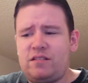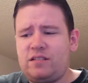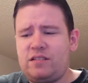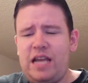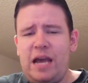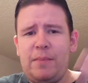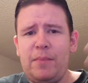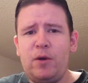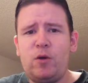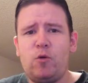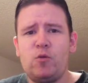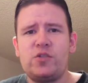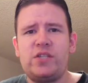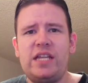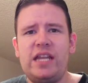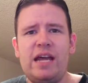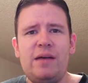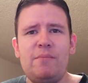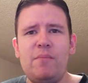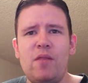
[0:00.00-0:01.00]
chemicals
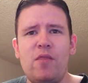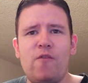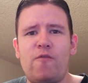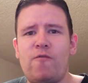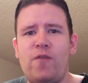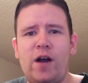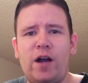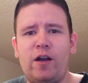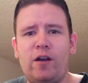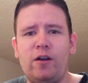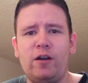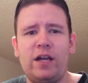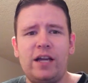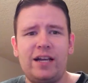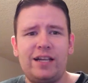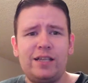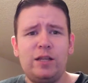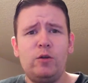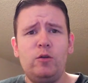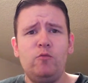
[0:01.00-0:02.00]
in that motherfucker,
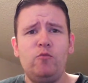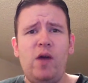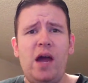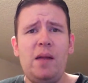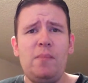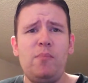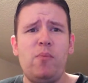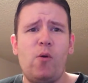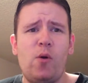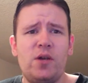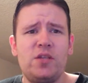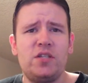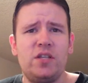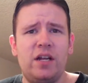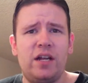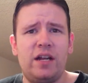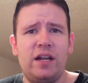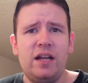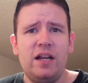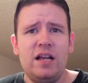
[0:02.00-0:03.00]
including rat
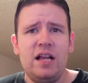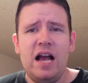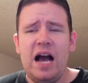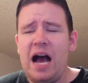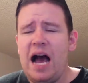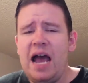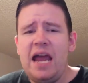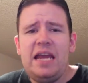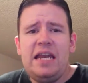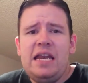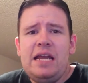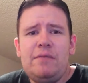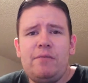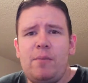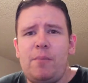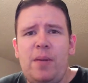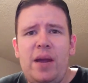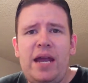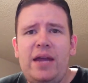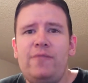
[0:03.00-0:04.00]
poisoning. I ain't
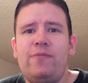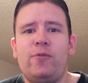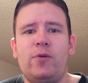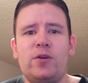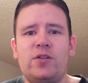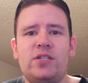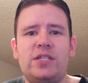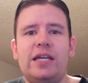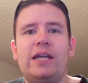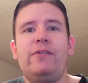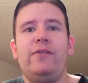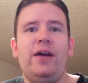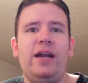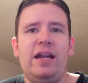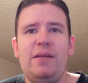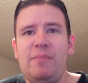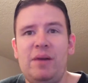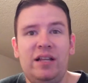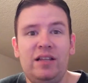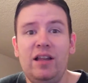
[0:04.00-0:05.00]
never paid for a
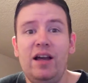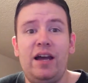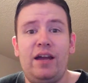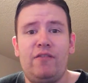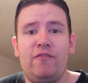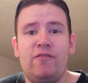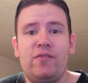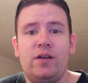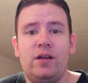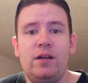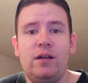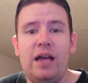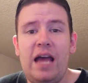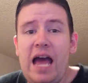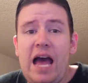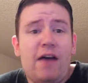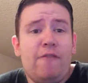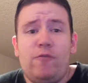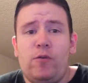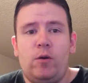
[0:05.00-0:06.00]
cigarette in my life.
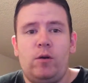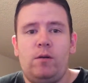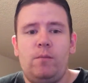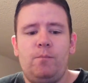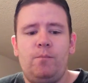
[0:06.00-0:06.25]
Ever.